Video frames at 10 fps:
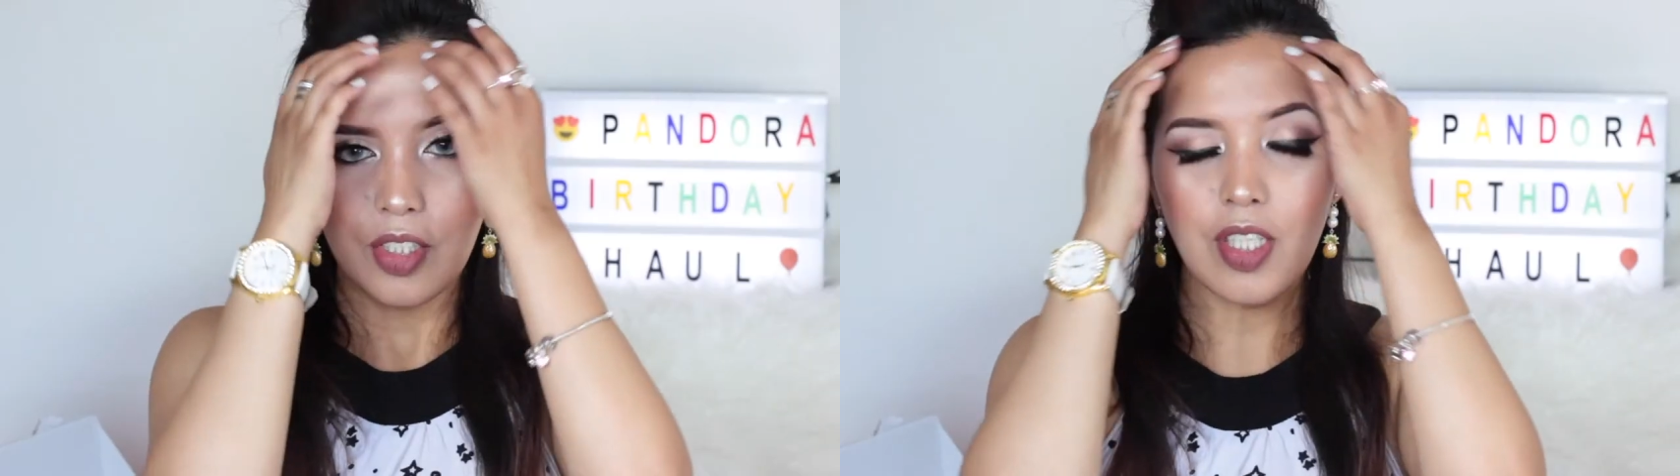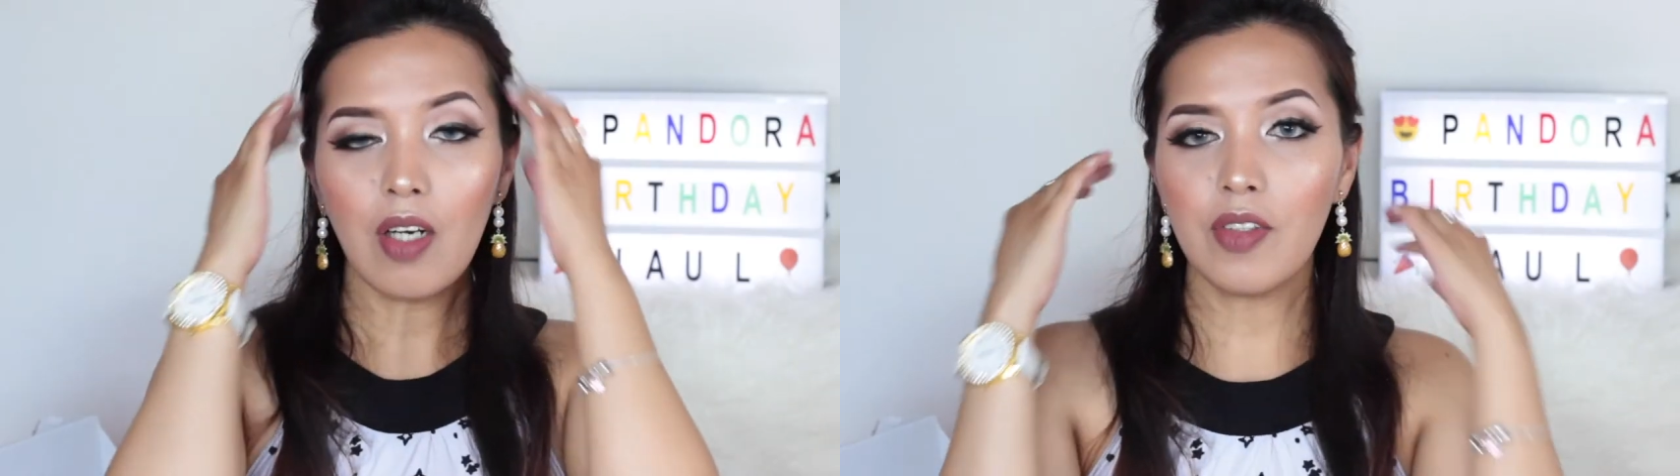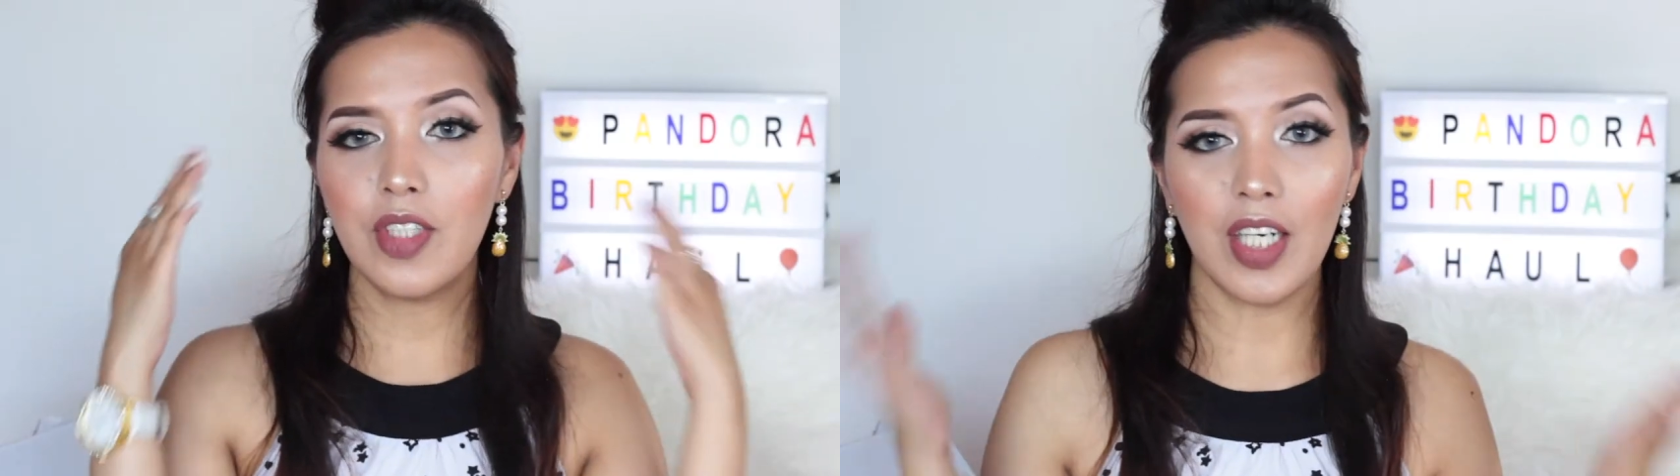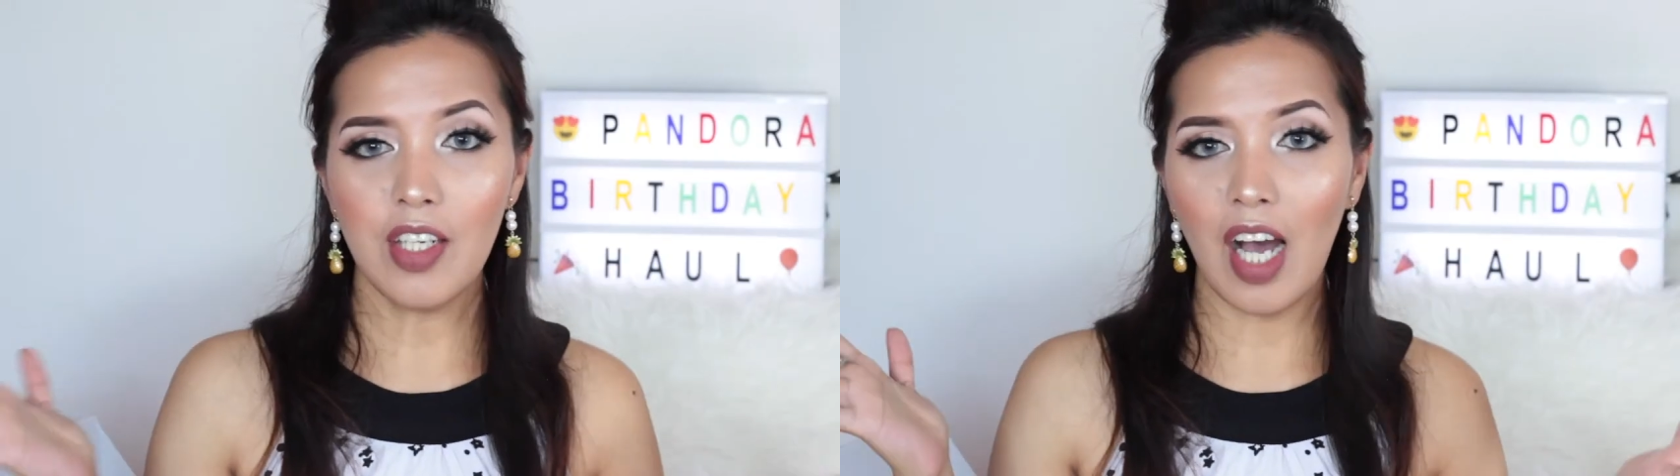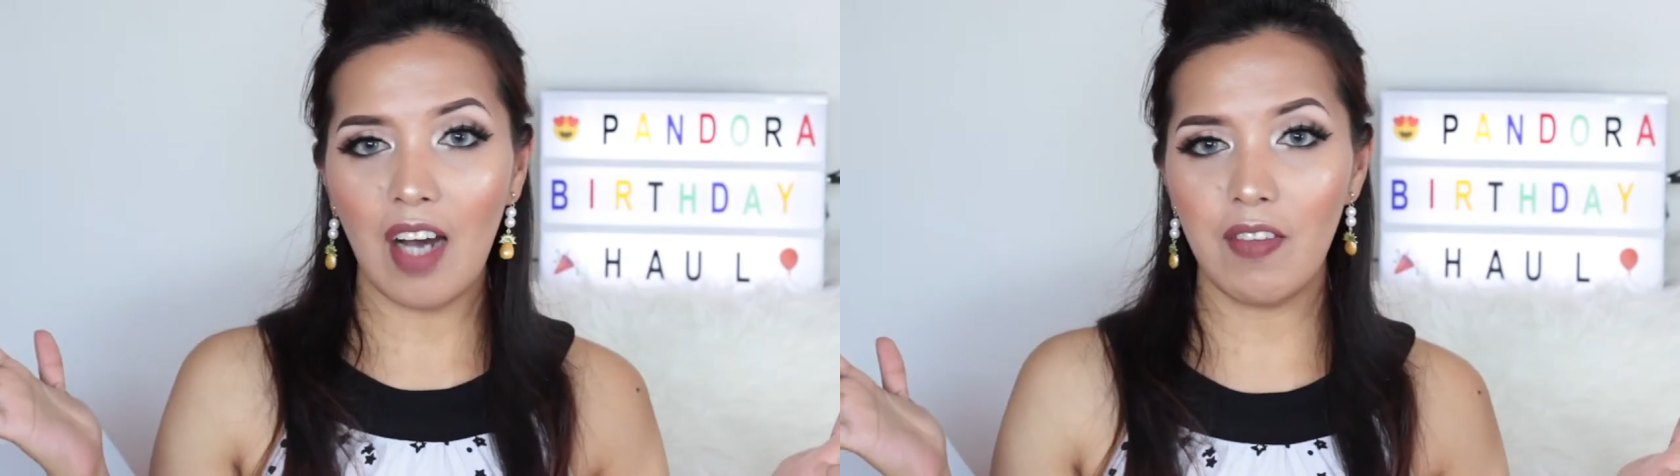So there
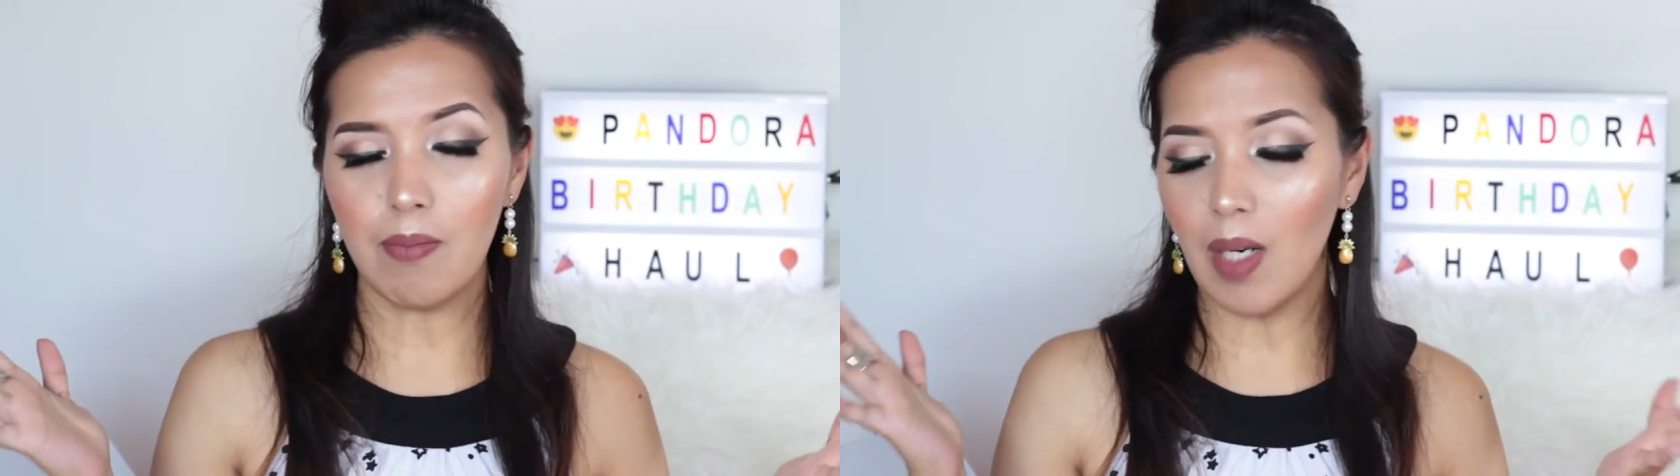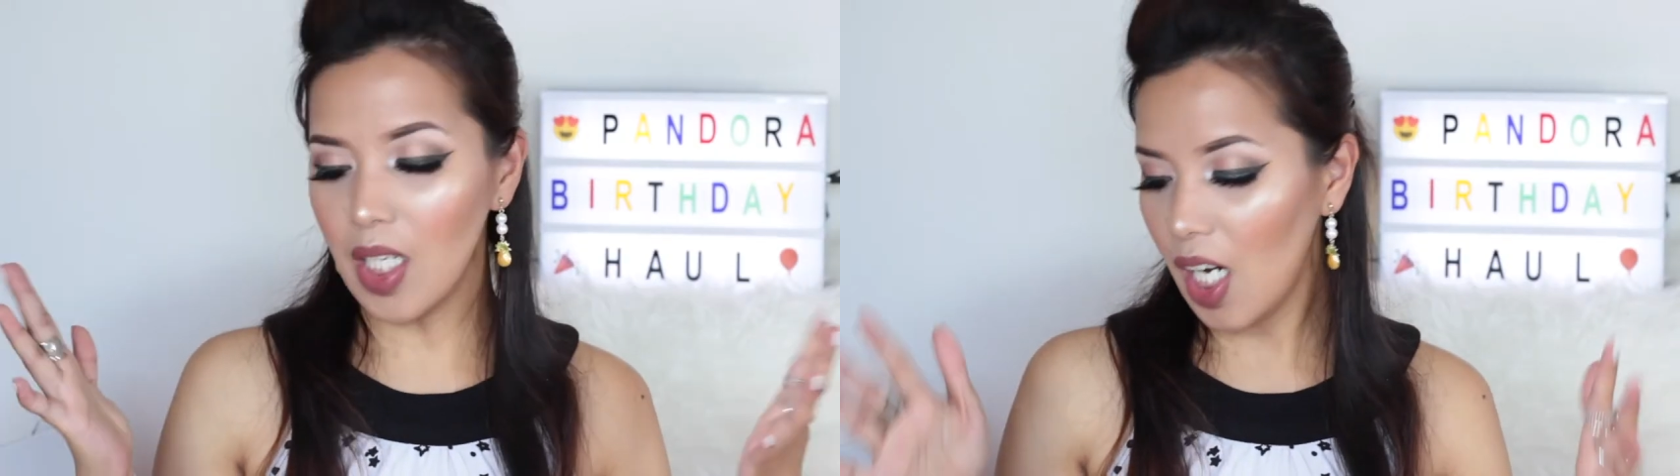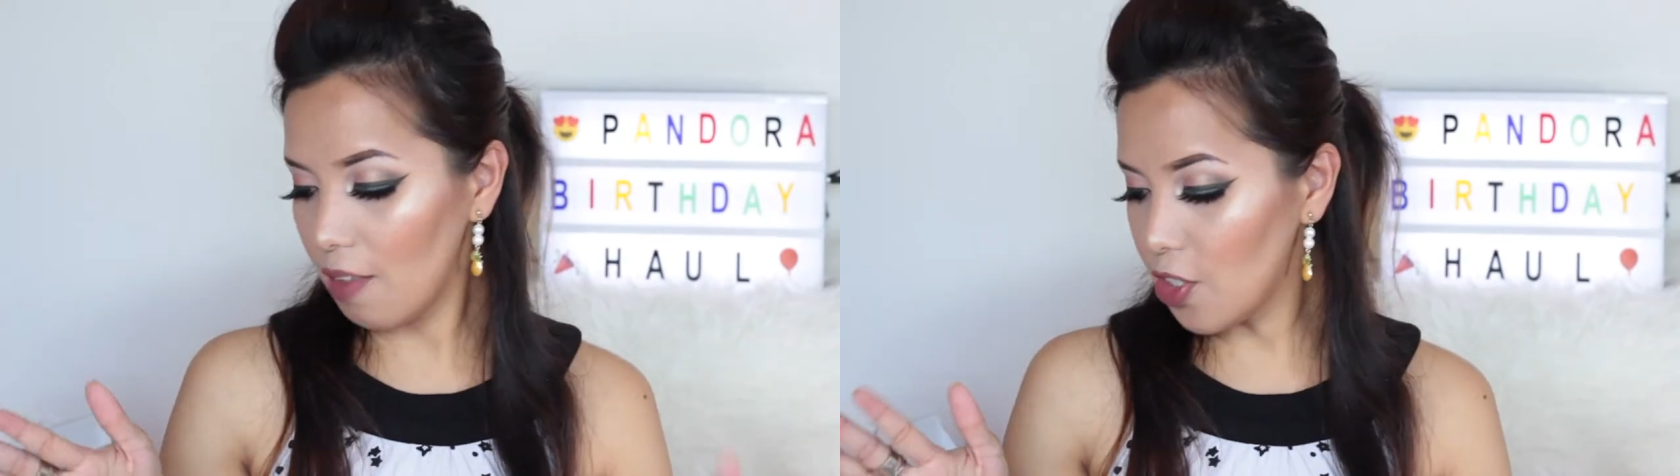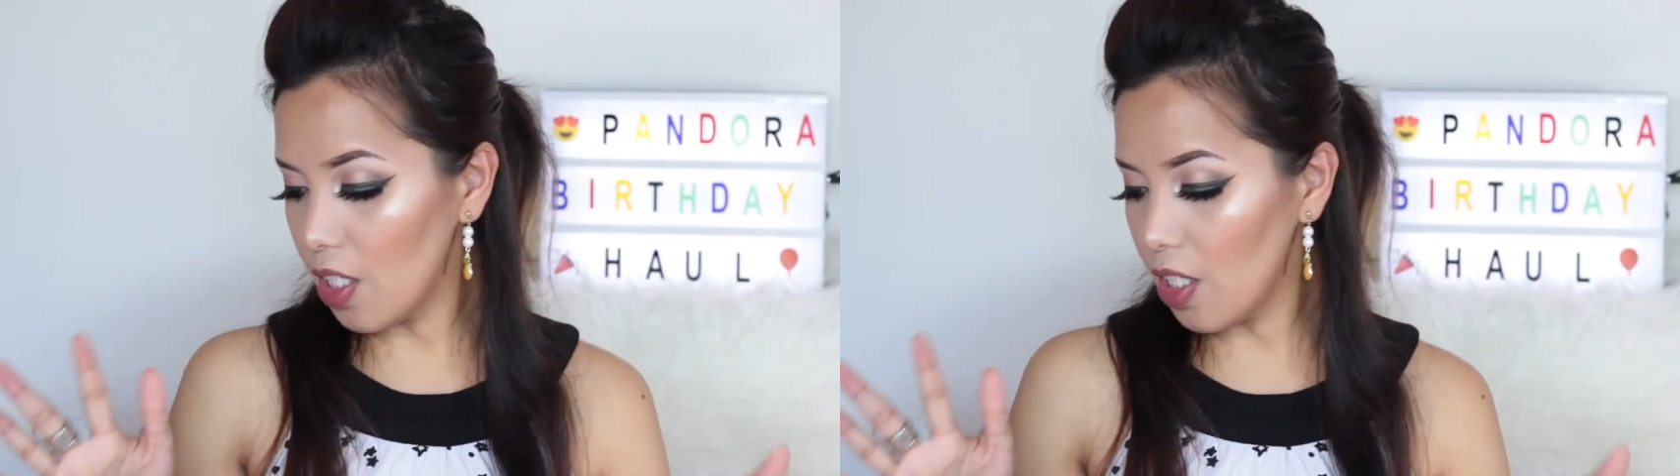you have it, my love.